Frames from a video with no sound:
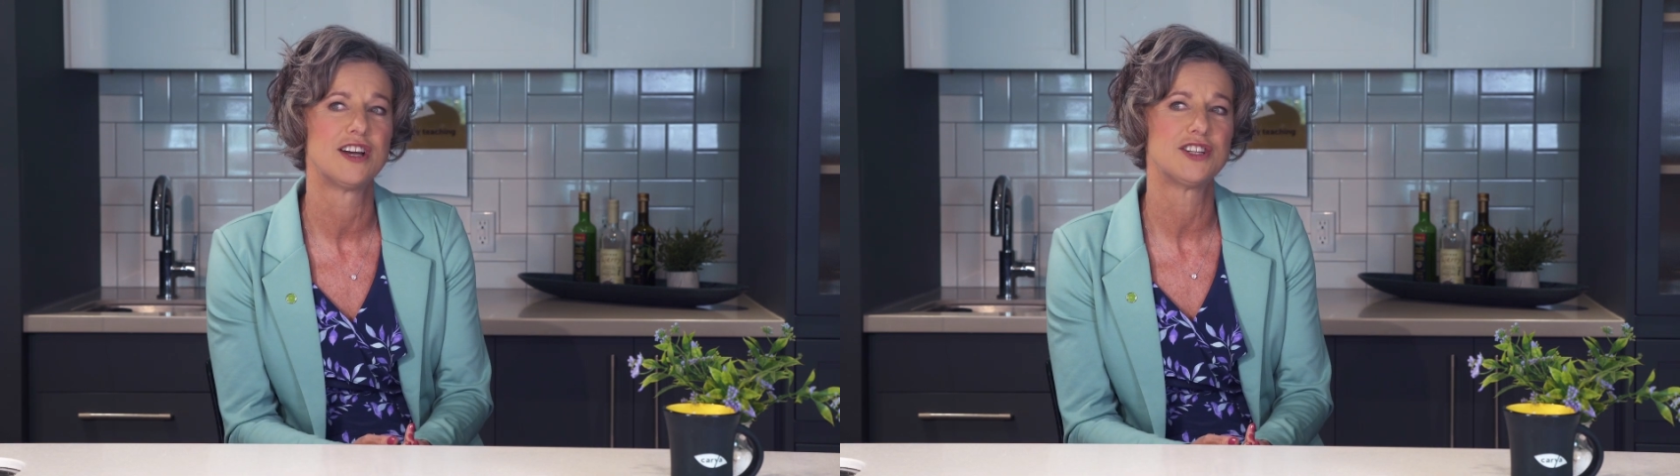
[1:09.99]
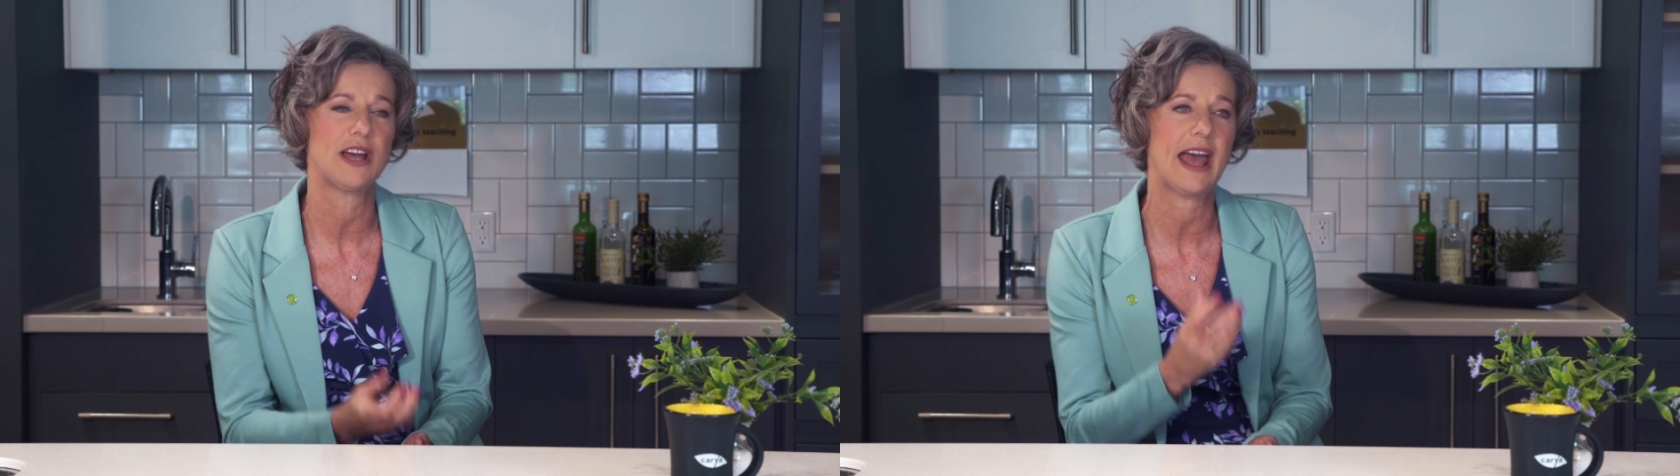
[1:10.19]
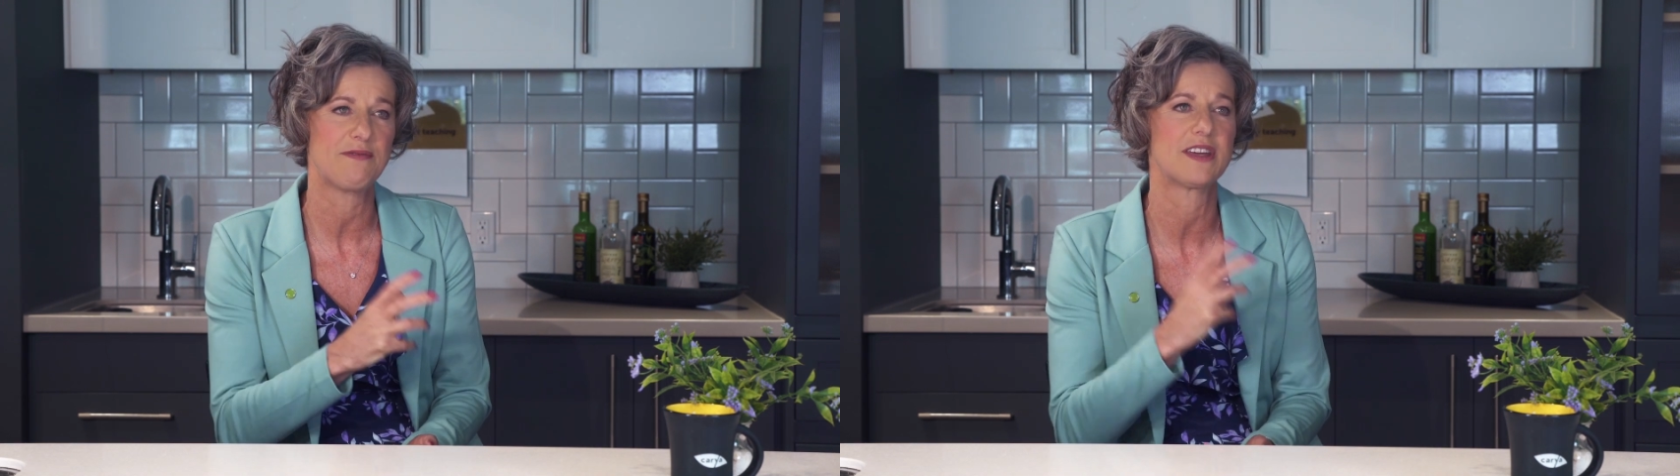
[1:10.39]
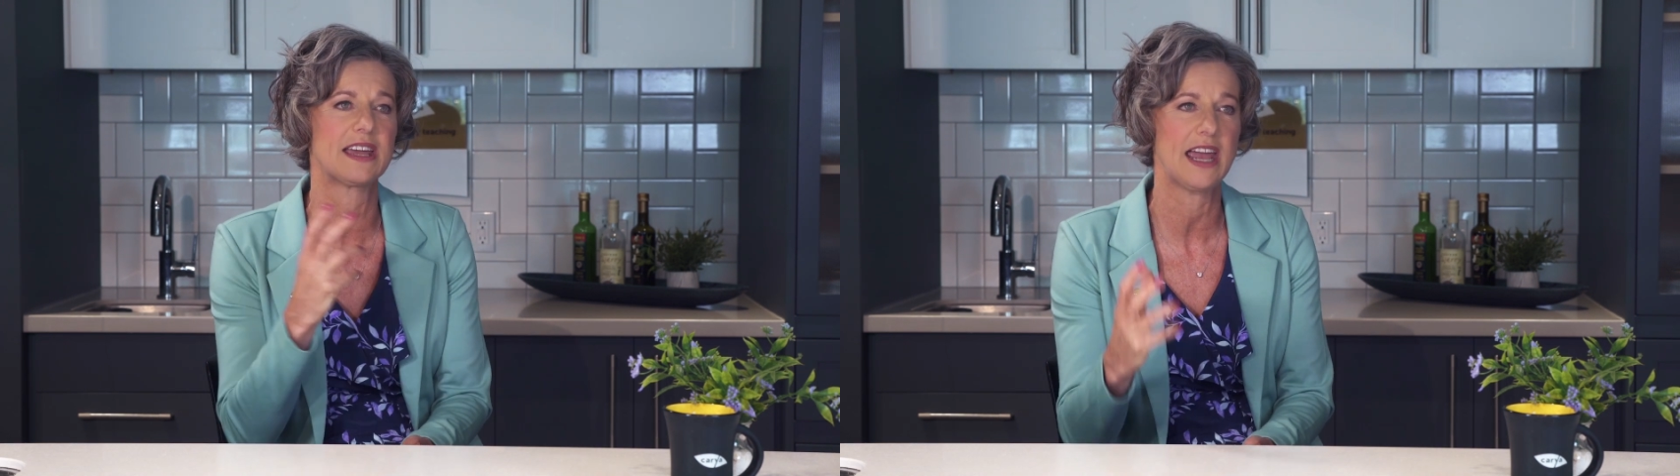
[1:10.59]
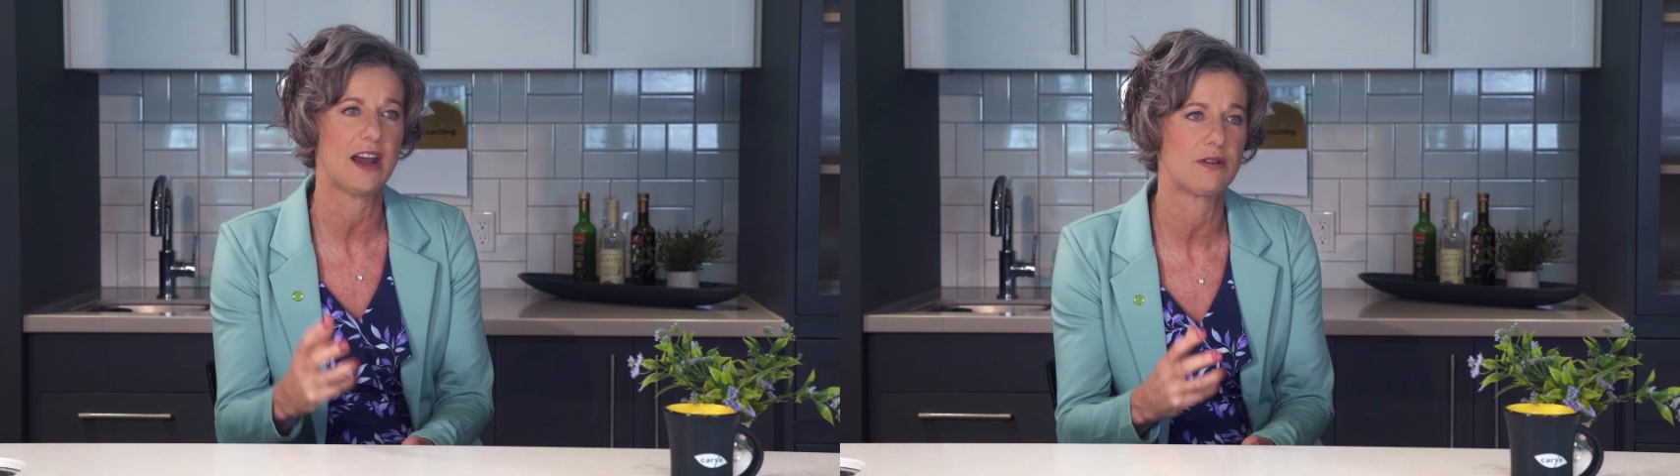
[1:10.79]
to have the
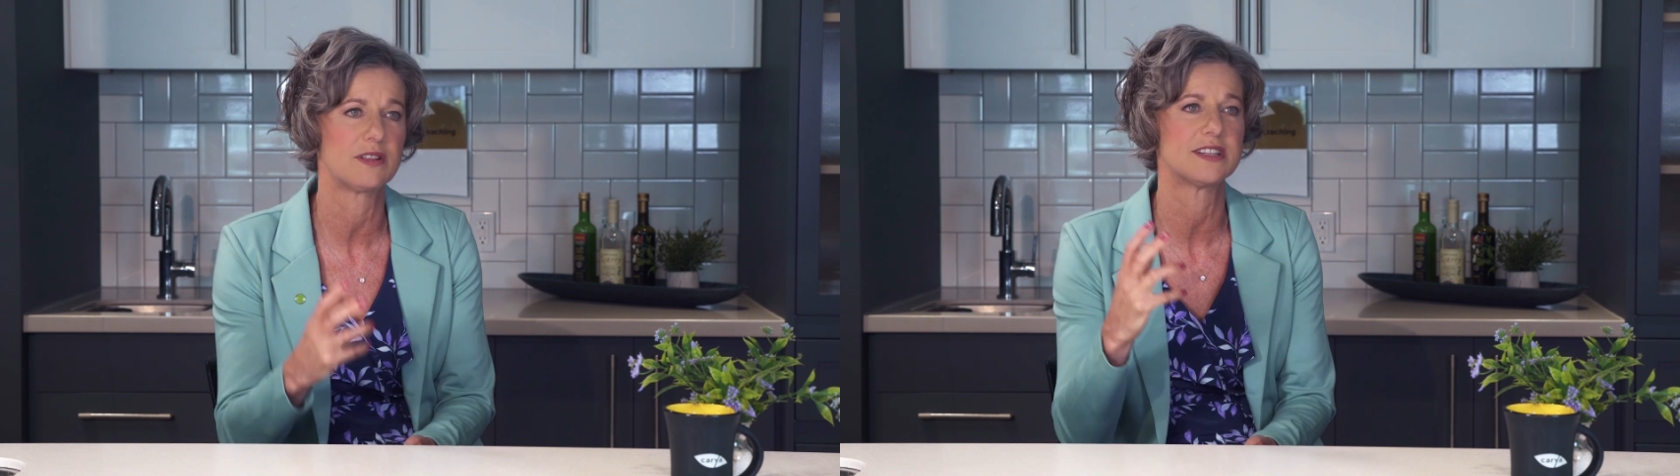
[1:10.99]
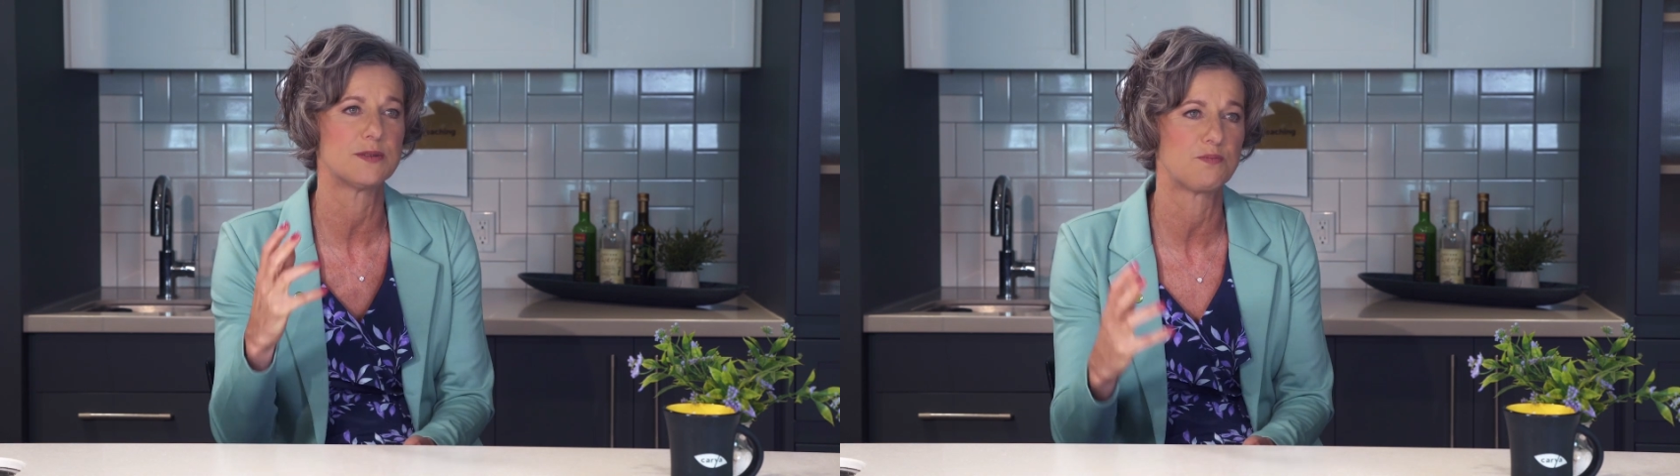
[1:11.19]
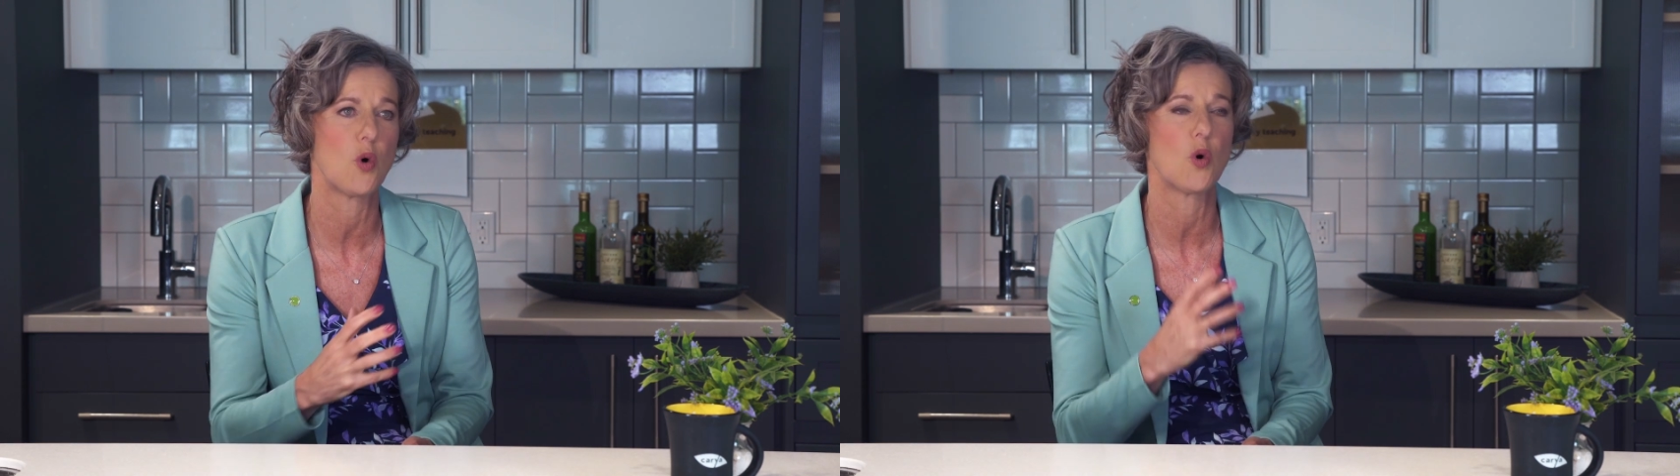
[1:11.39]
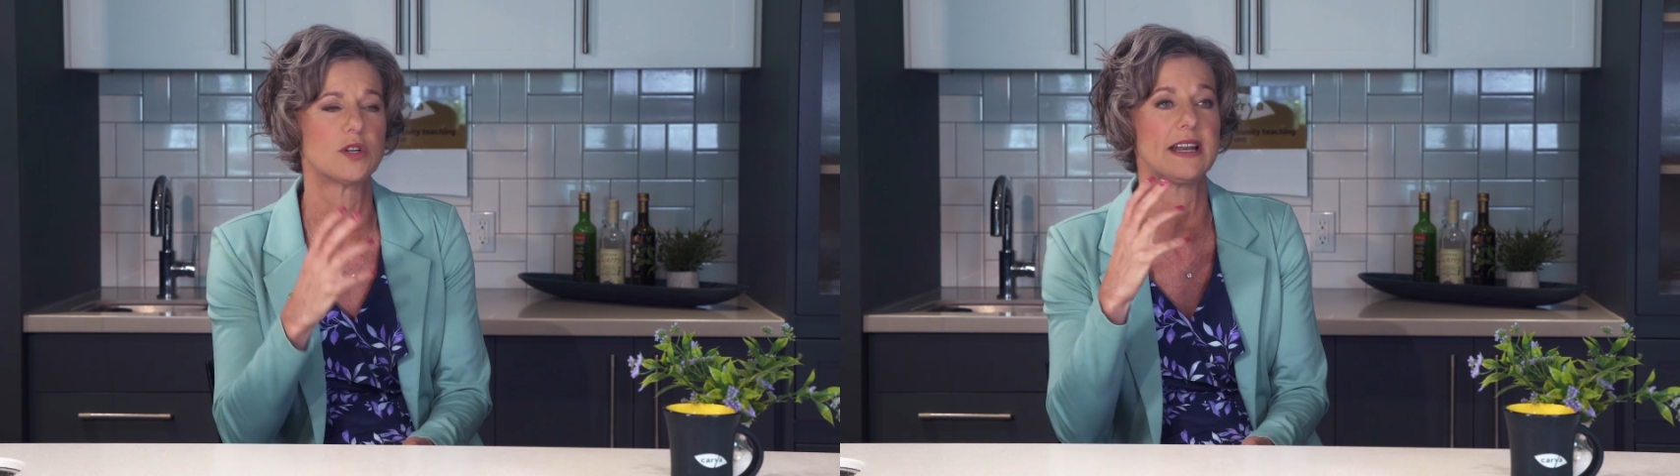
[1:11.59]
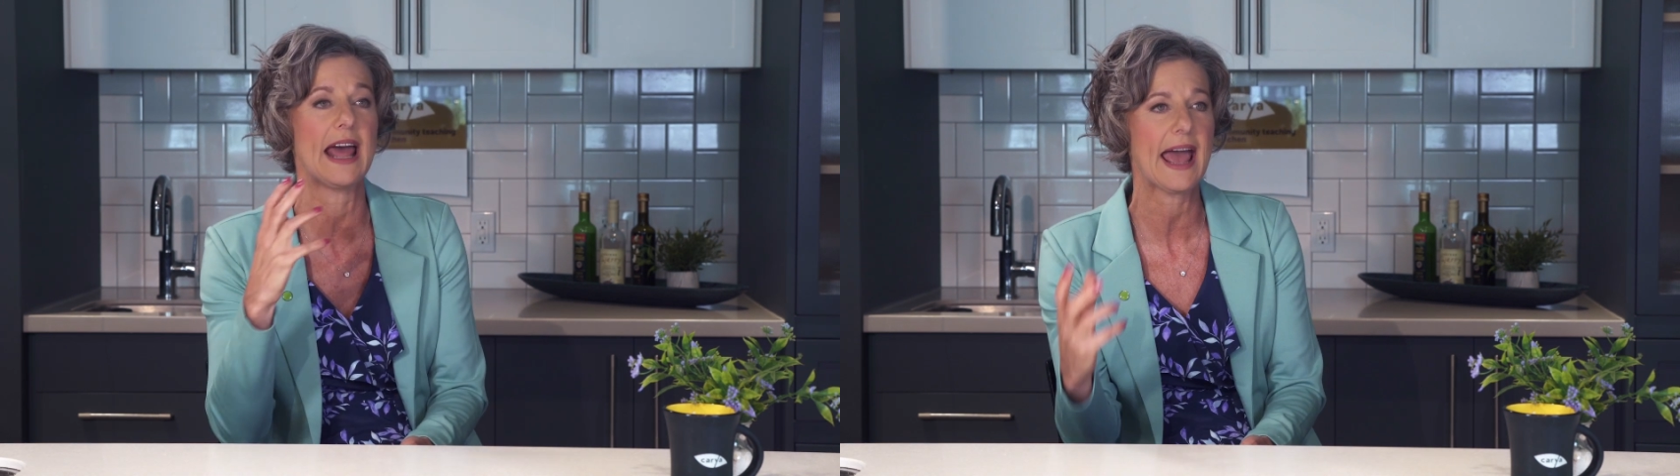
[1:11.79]
care and the support and